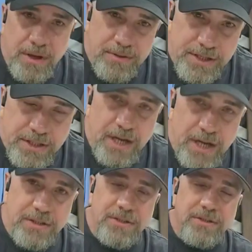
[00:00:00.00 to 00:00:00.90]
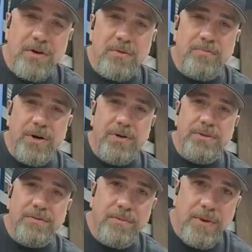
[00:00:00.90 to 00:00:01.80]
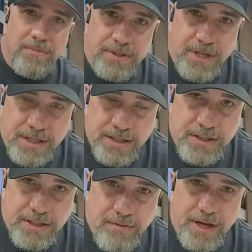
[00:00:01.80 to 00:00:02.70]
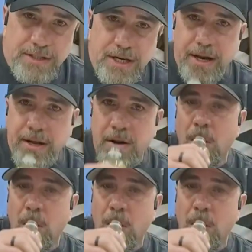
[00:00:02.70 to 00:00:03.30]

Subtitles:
I think Chad's going to start a post, if I'm not mistaken. Is that right, Chad?